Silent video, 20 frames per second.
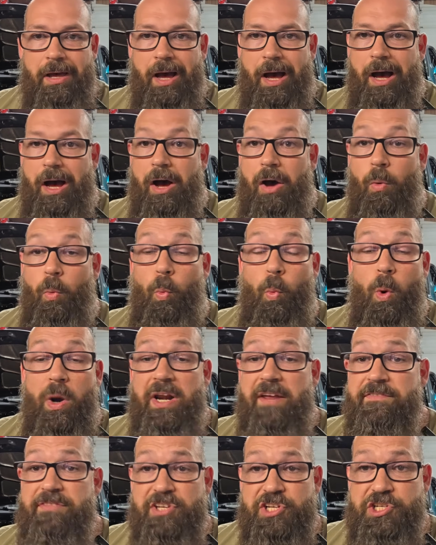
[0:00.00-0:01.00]
one
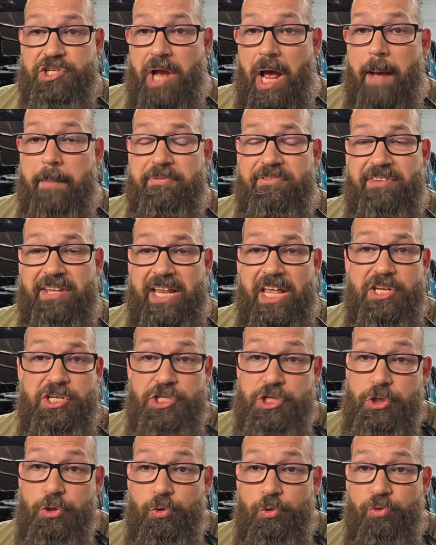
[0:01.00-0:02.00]
of the shops that
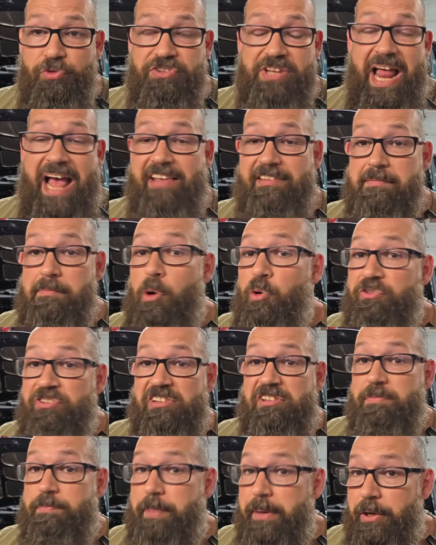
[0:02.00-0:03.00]
has the most
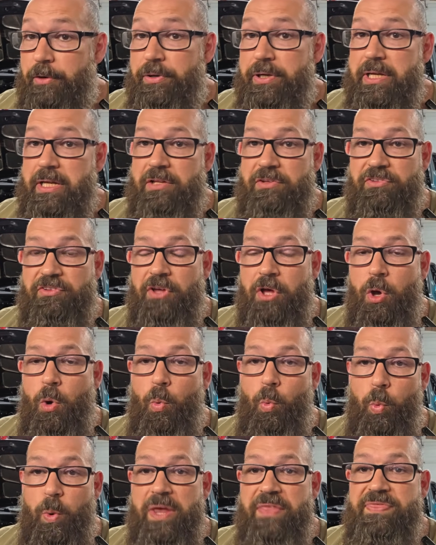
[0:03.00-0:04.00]
experience
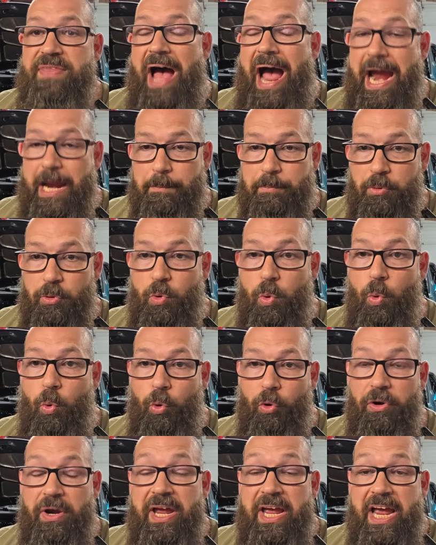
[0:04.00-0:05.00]
with the
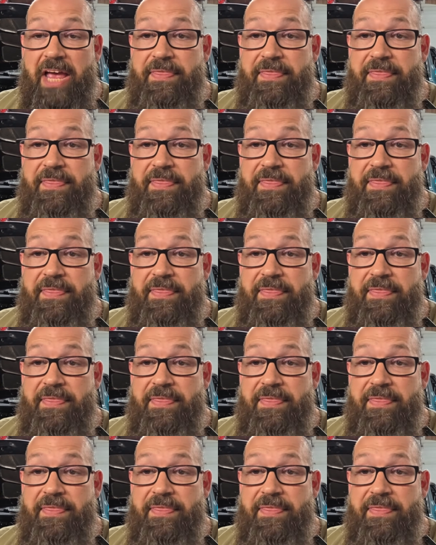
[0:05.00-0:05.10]
Hypercore,